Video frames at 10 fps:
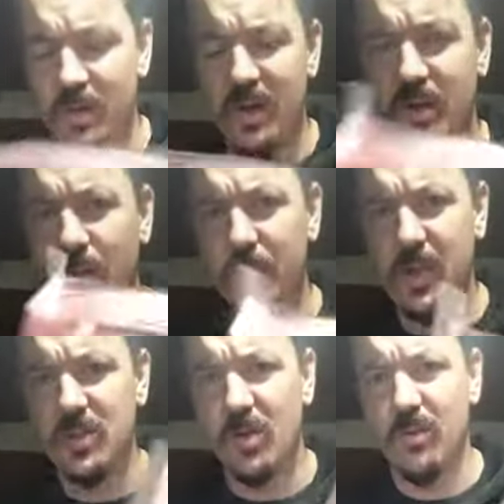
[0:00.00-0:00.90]
It all
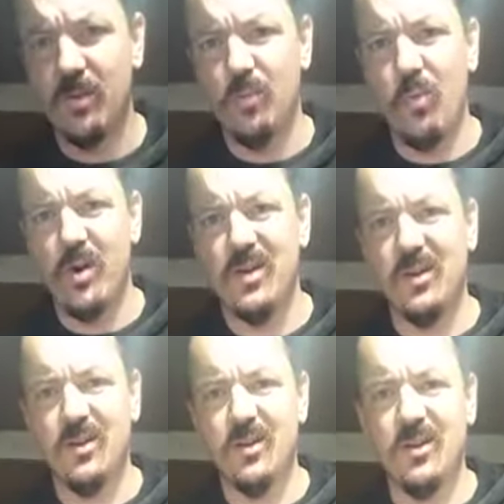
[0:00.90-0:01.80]
depends on what
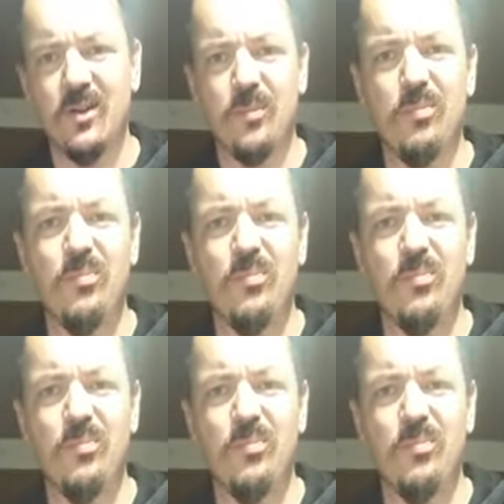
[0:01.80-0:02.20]
your